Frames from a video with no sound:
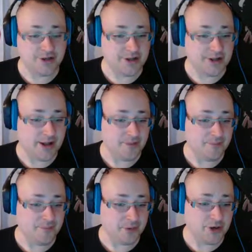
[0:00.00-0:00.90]
than that,
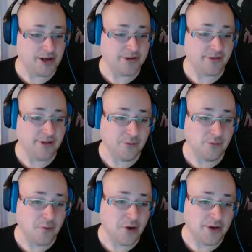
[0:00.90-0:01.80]
but it's a
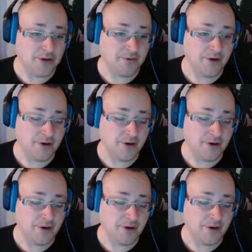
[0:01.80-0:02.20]
level 1.